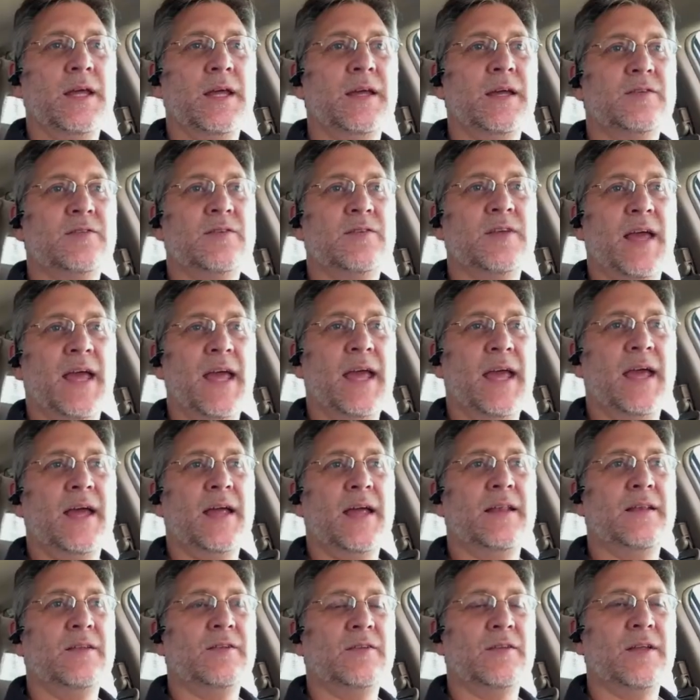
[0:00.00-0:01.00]
is,
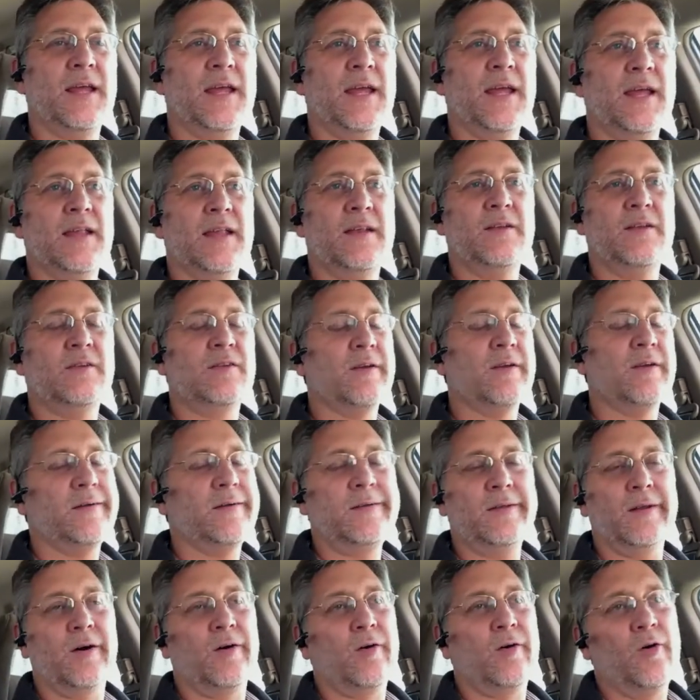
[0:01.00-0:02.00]
and
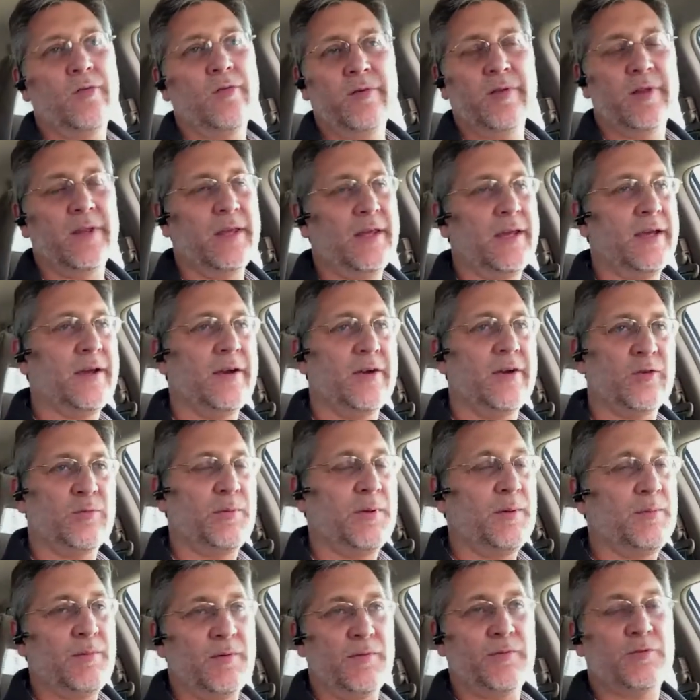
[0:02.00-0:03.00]
you know, over the
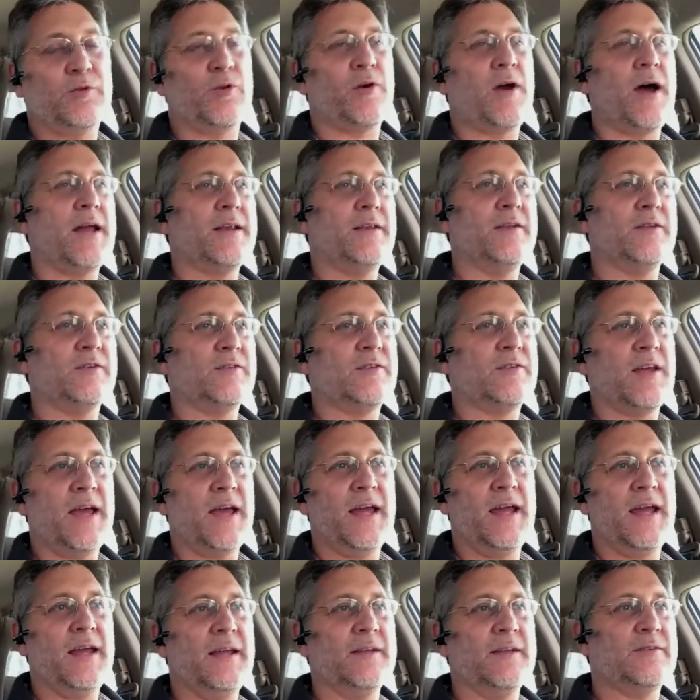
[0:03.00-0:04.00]
years, people have tried to
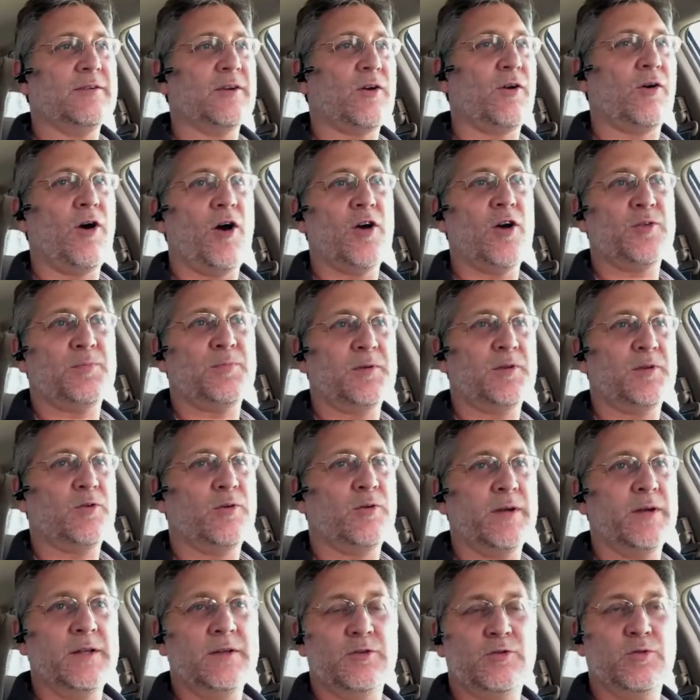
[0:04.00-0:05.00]
say it's a cross
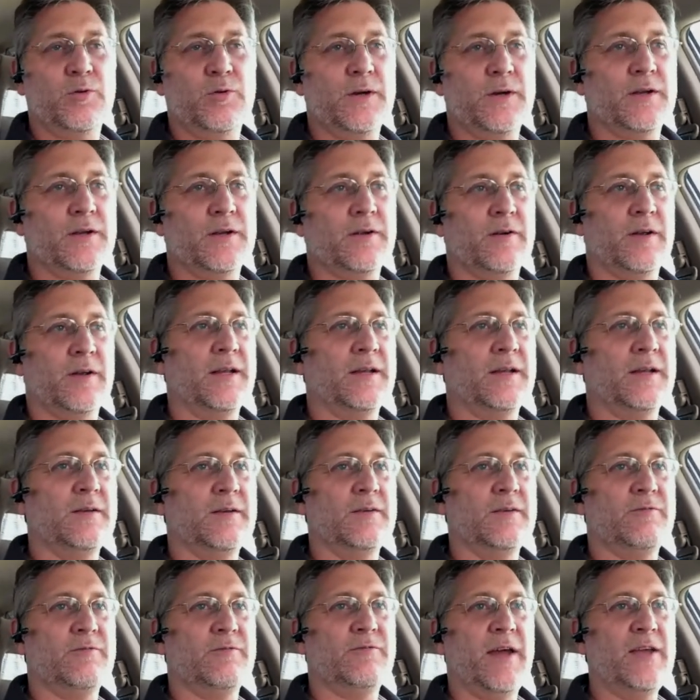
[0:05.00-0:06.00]
between Twitter
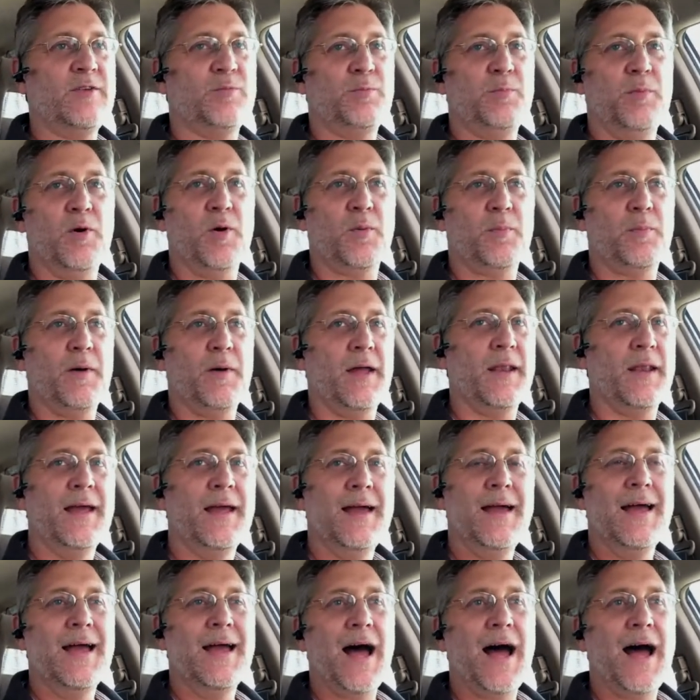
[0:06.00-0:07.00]
and Facebook,
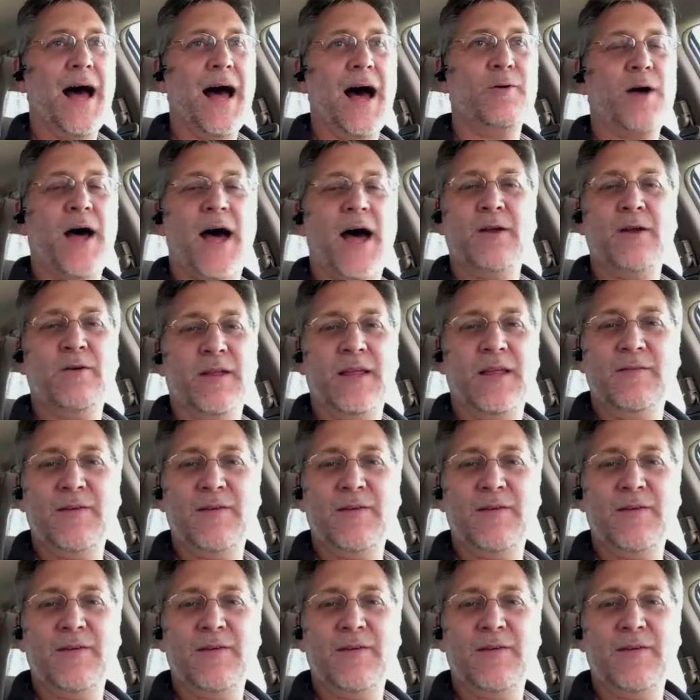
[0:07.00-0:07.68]
but I